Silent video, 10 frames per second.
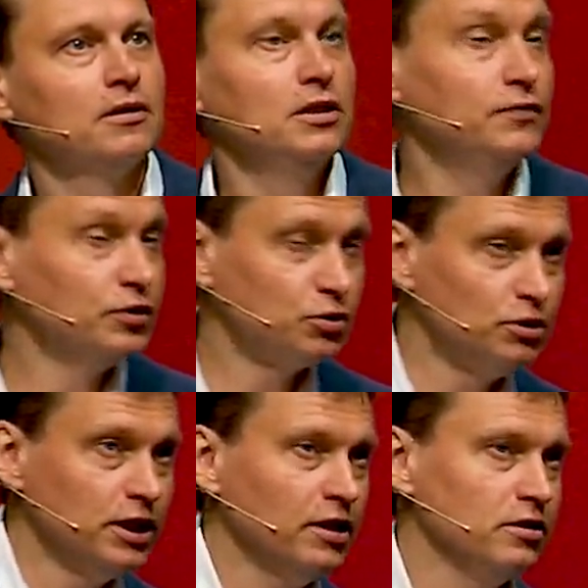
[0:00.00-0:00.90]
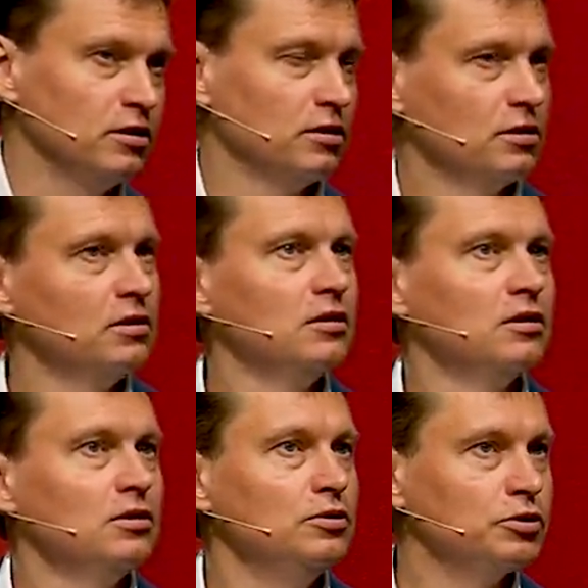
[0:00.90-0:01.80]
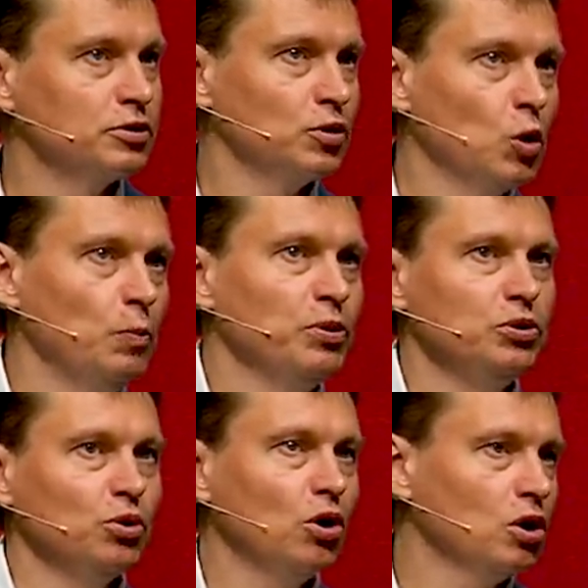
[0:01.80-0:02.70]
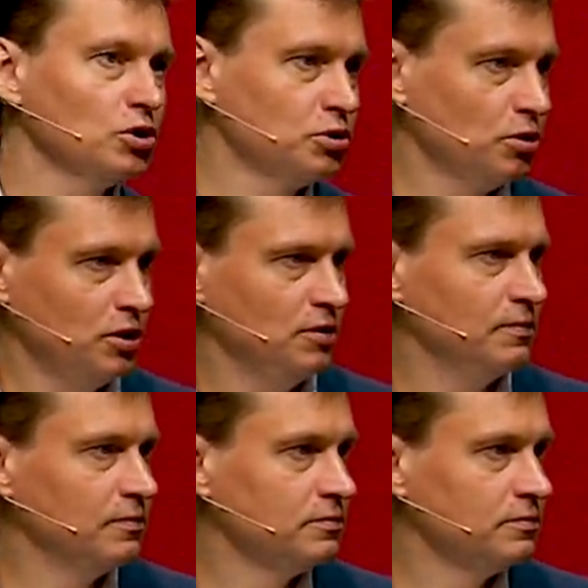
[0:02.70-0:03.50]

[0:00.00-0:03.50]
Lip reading: even today, you can open your heart to Him